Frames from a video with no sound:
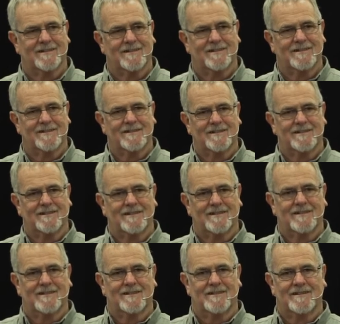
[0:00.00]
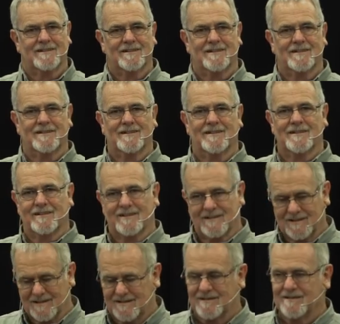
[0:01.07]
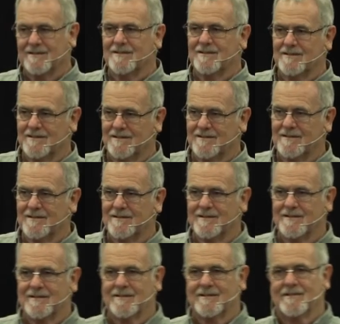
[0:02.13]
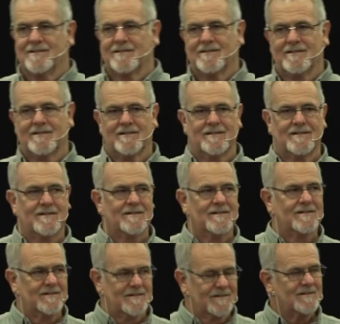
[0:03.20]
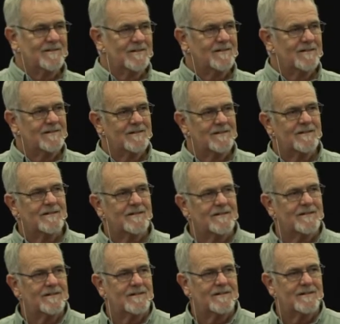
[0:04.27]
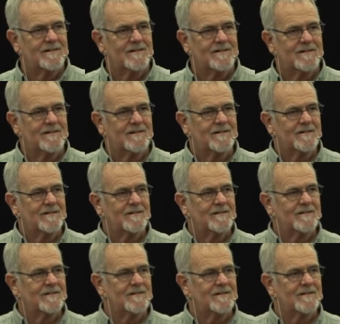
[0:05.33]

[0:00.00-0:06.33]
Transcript: This person isn't speaking.